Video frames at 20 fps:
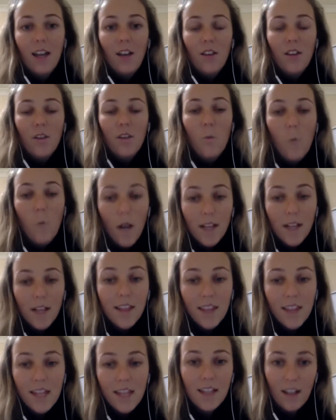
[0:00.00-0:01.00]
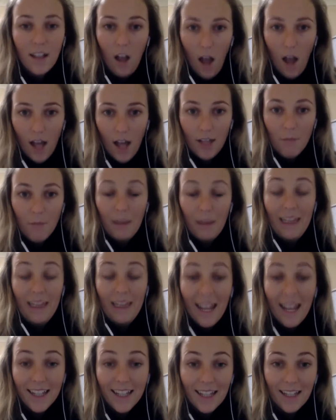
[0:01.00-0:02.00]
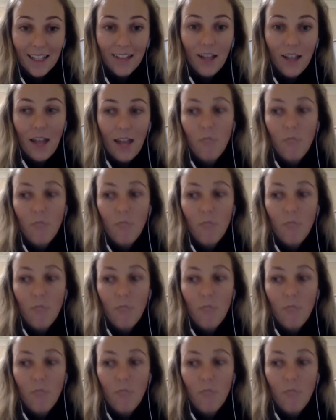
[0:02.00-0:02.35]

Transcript: the one thing that I am lacking